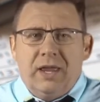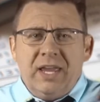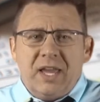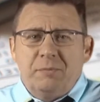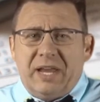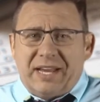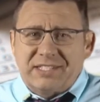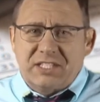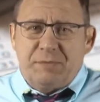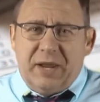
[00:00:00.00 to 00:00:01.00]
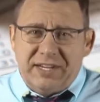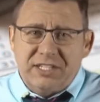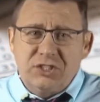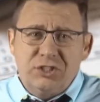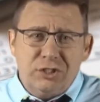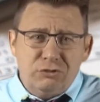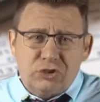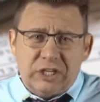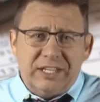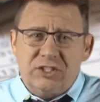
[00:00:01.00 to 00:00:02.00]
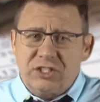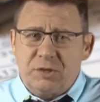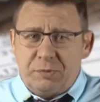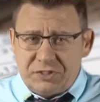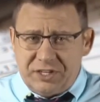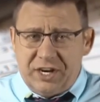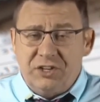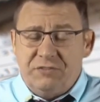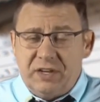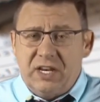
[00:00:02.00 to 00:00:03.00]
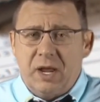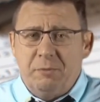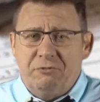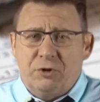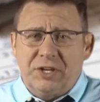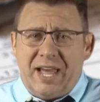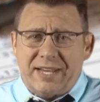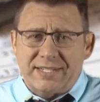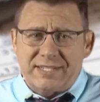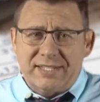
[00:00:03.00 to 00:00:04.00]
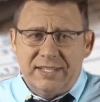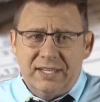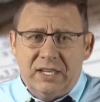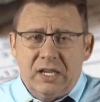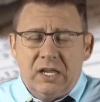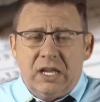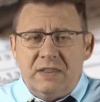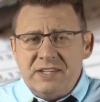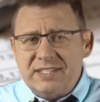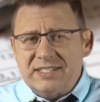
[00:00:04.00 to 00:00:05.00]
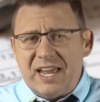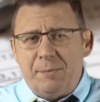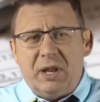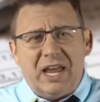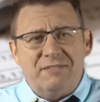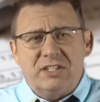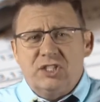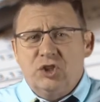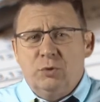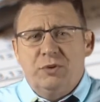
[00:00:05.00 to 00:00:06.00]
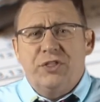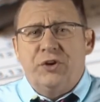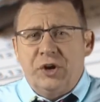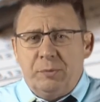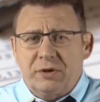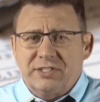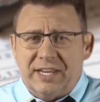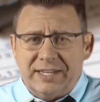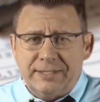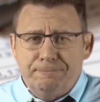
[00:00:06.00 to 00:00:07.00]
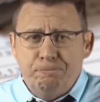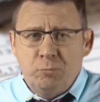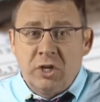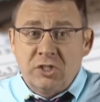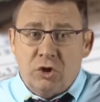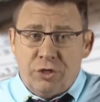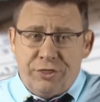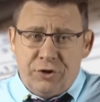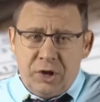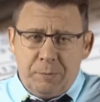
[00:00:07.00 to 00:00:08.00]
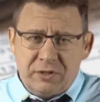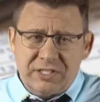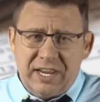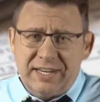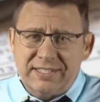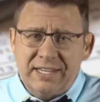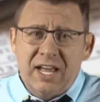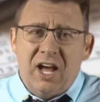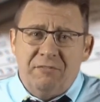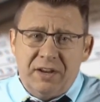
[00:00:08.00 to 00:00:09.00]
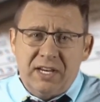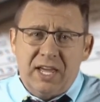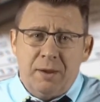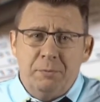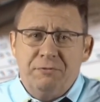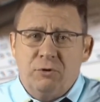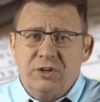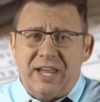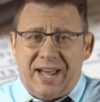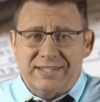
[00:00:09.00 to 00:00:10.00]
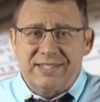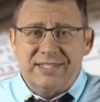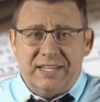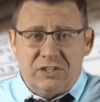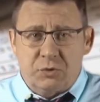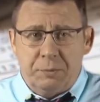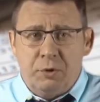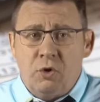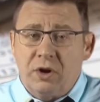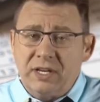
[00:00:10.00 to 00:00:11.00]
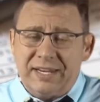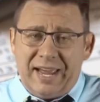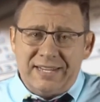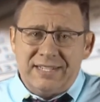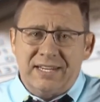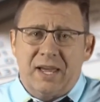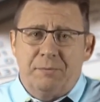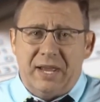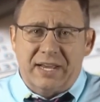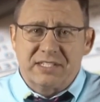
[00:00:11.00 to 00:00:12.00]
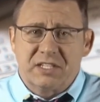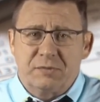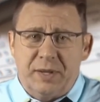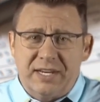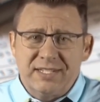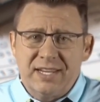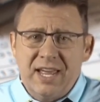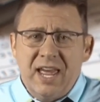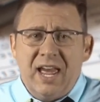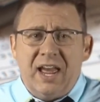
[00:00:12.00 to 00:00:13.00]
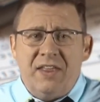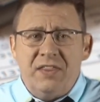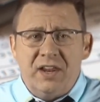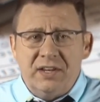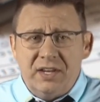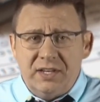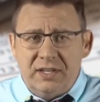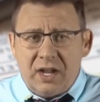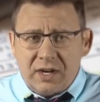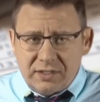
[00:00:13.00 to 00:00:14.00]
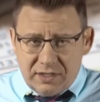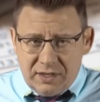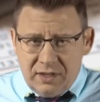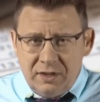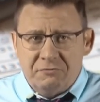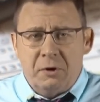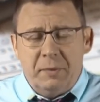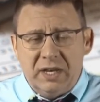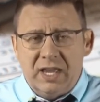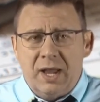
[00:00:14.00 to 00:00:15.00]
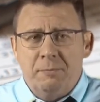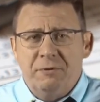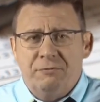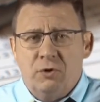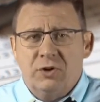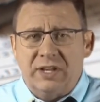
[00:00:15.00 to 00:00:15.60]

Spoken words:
Income tax expense is usually just a percentage of income before taxes. In this example, I've assumed 30%. So 30% of income before taxes is reported as income tax expense and then deducted from income before